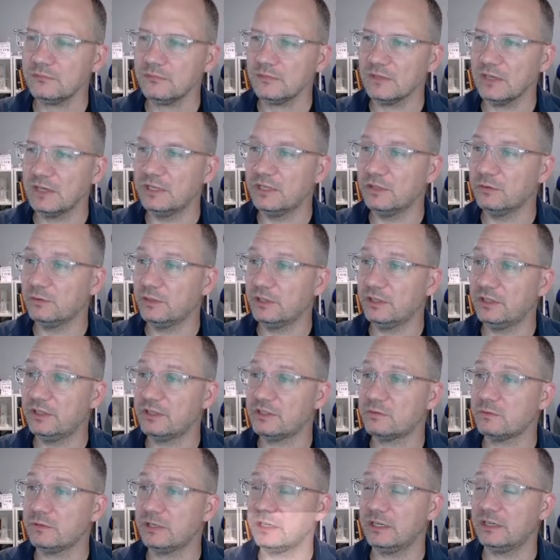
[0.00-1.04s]
And then within
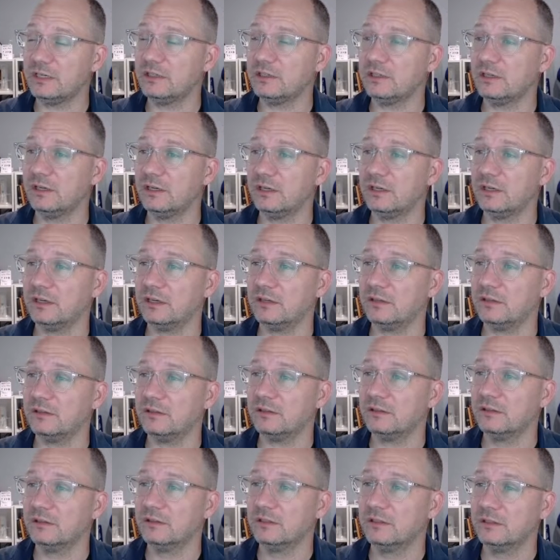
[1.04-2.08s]
this, we get
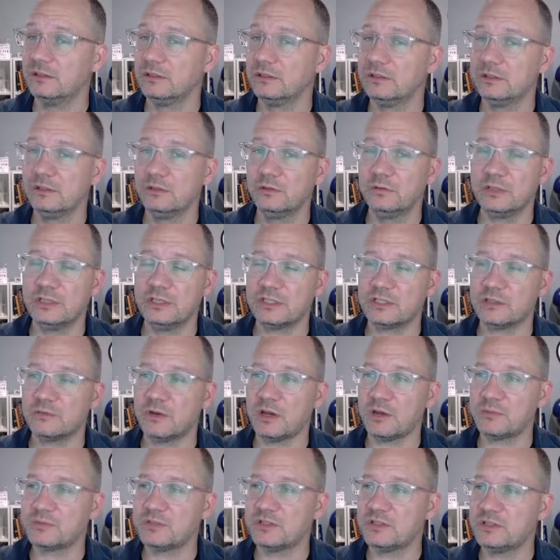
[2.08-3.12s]
some
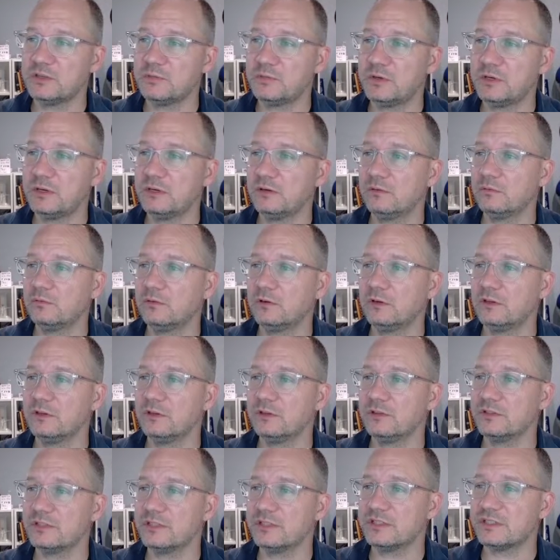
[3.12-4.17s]
options up here, and one of
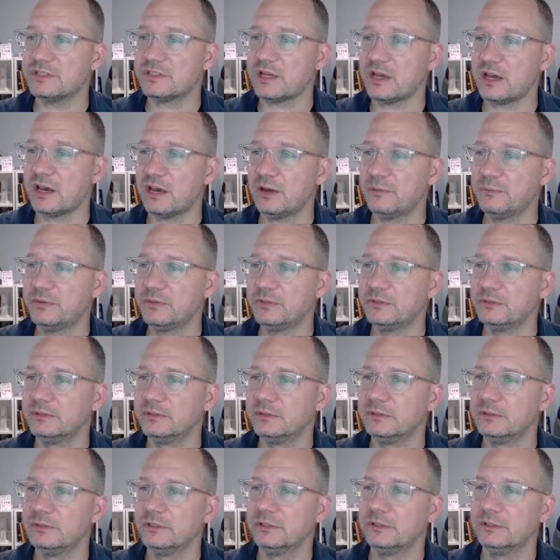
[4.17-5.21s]
those is top.
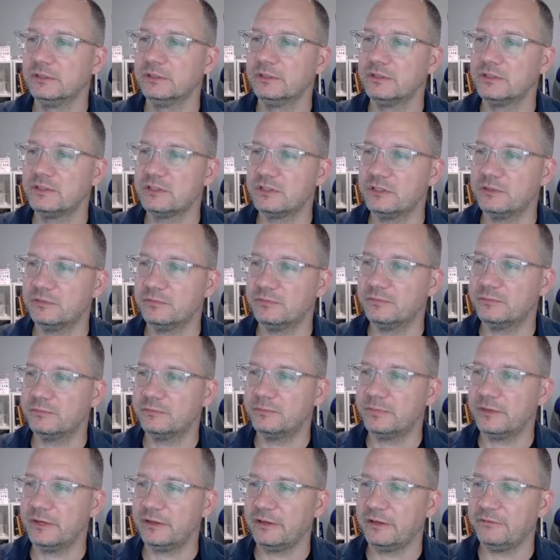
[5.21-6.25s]
So
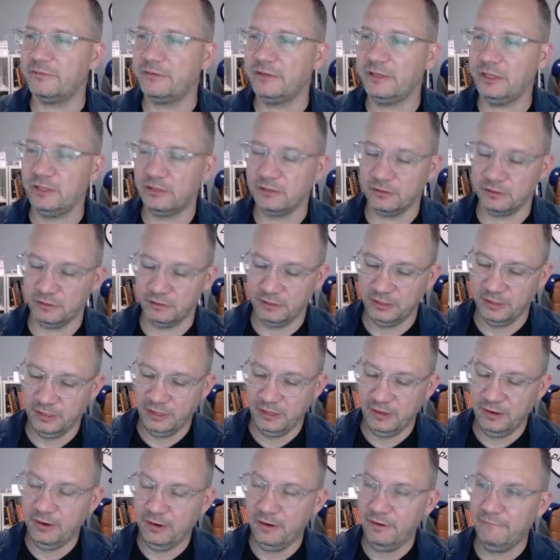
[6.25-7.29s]
by field,
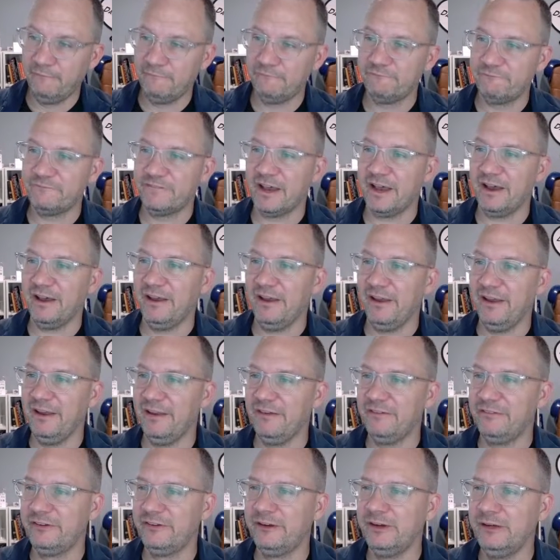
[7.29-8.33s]

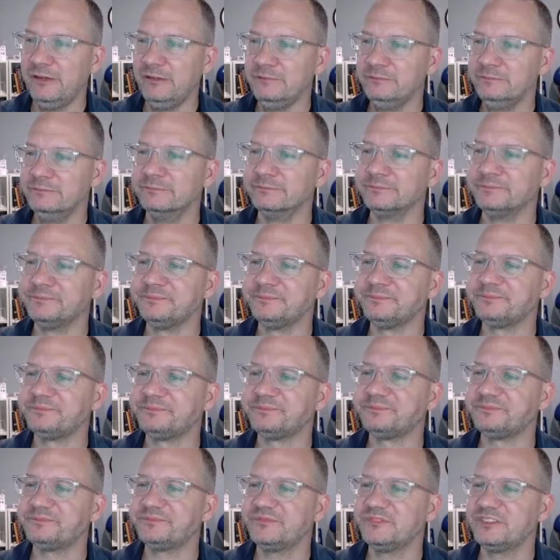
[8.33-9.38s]
5,
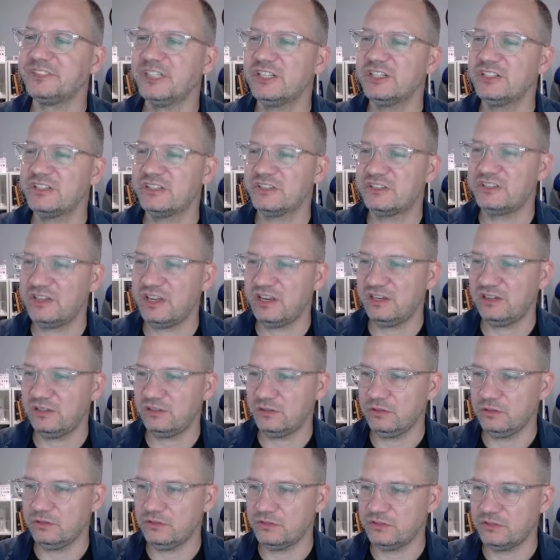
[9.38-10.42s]

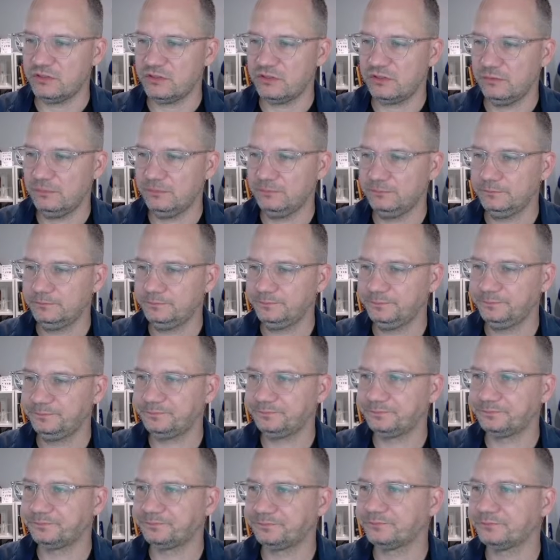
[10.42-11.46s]
sales,
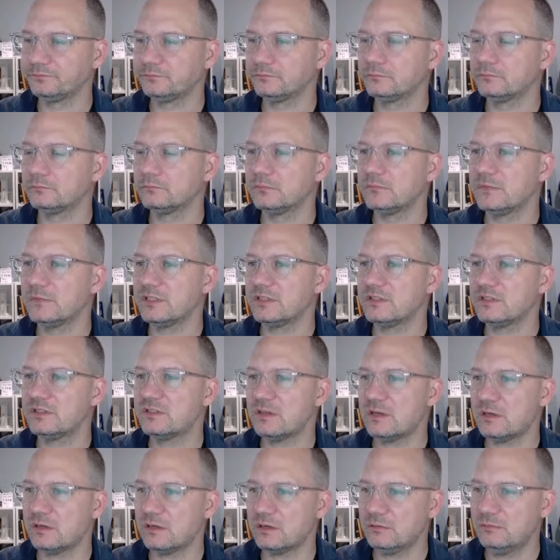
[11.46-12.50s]

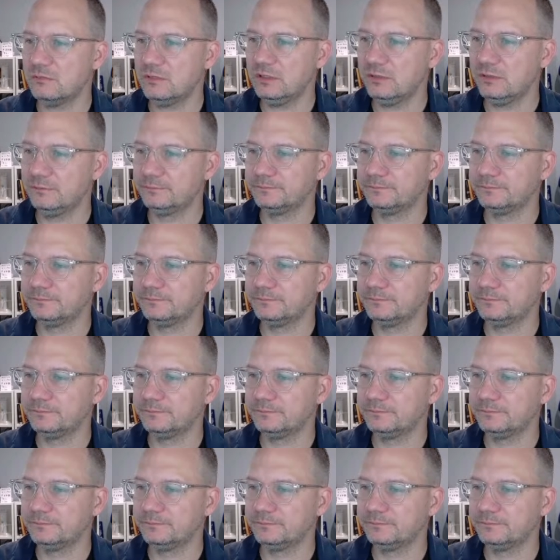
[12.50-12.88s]
sum.